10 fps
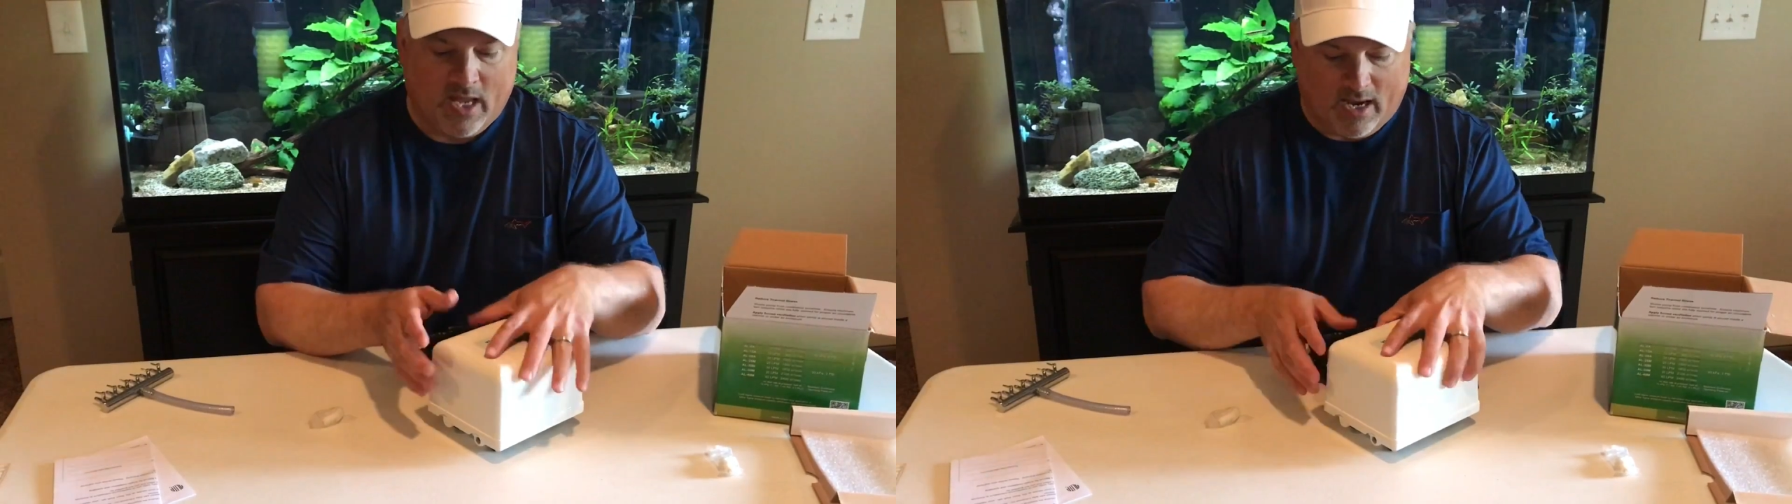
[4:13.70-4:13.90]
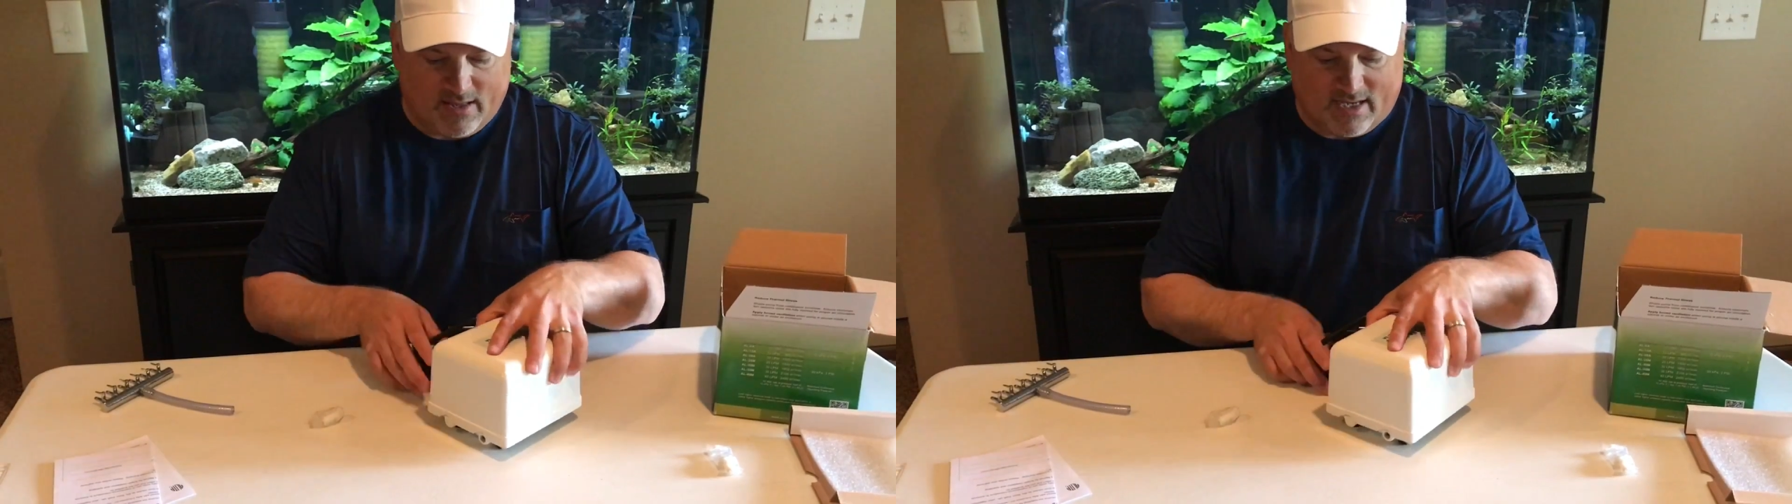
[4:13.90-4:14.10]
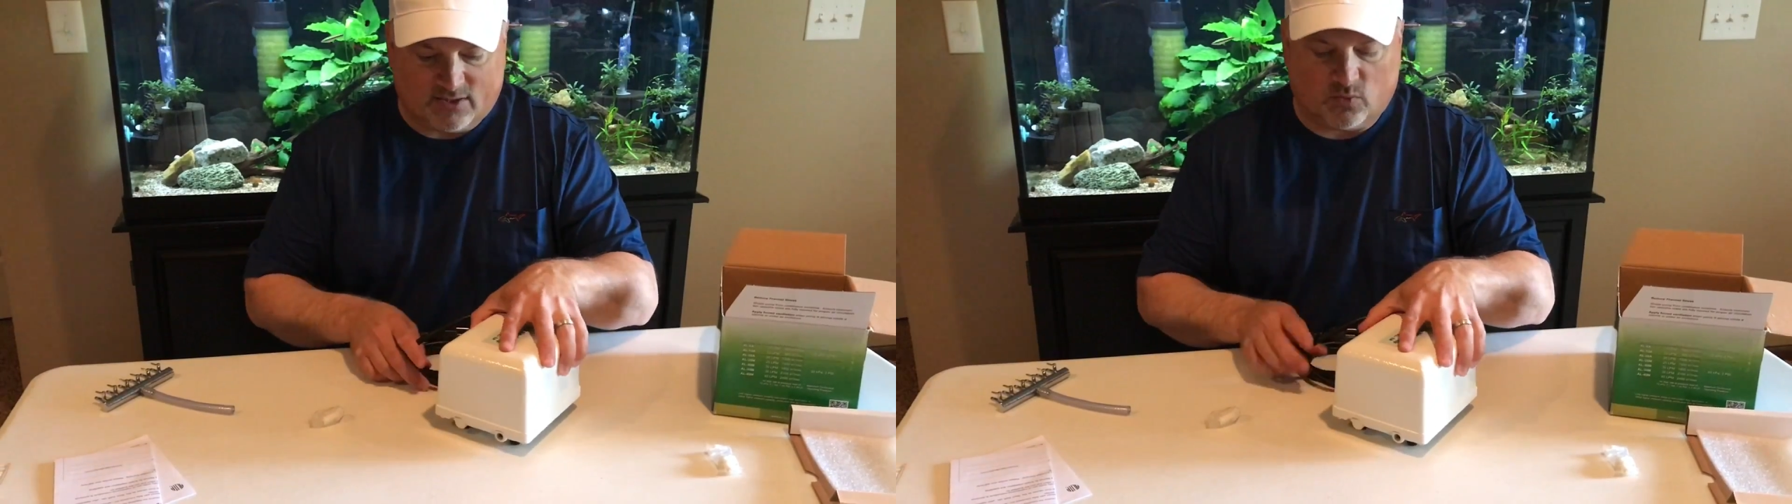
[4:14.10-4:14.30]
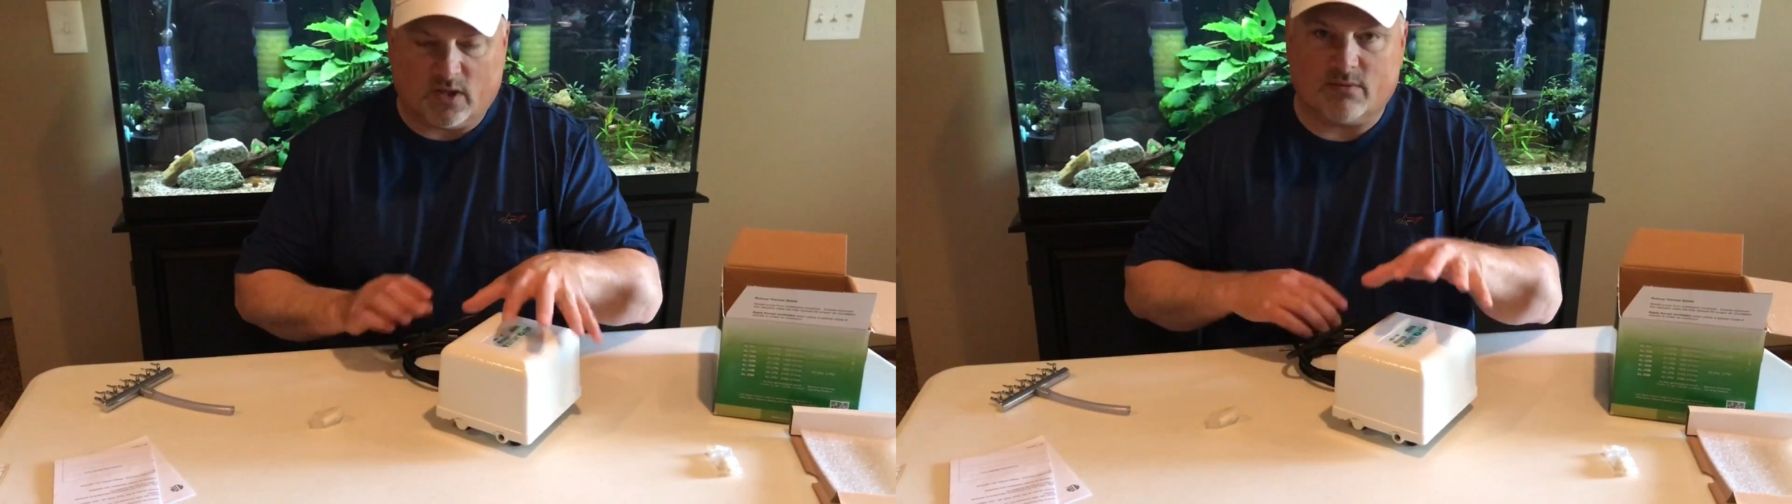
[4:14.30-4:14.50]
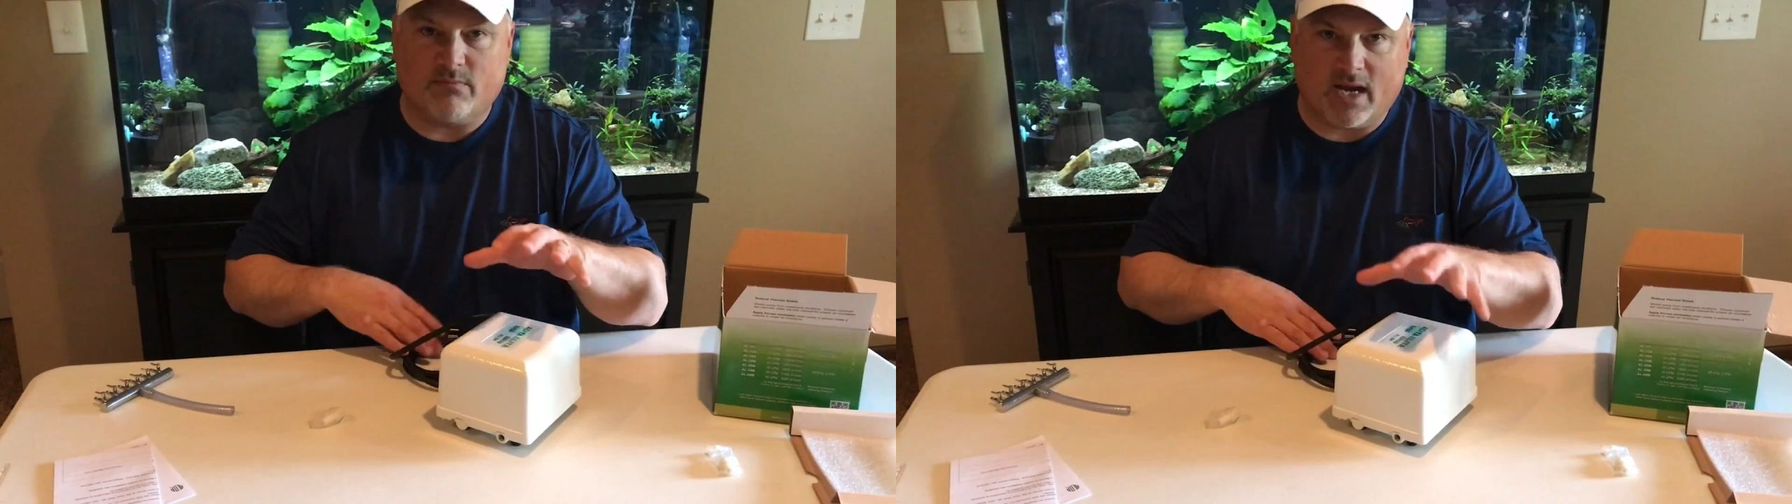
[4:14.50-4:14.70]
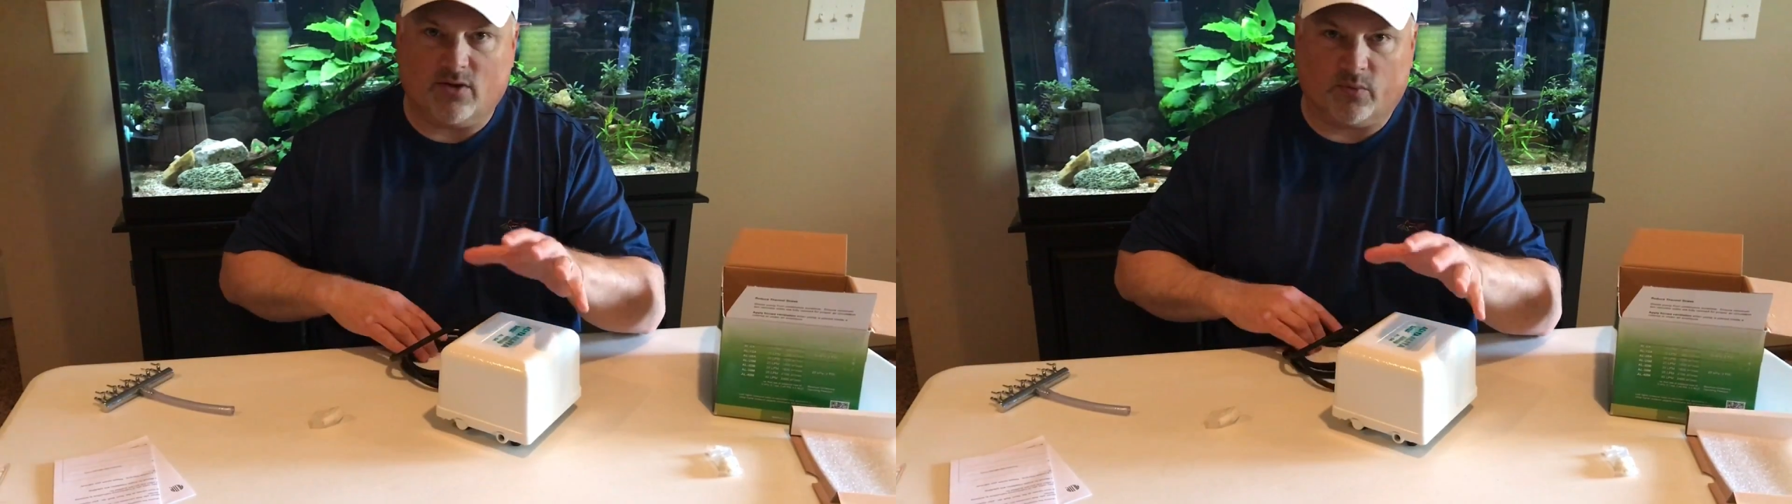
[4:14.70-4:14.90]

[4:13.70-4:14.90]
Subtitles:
And that's one of the main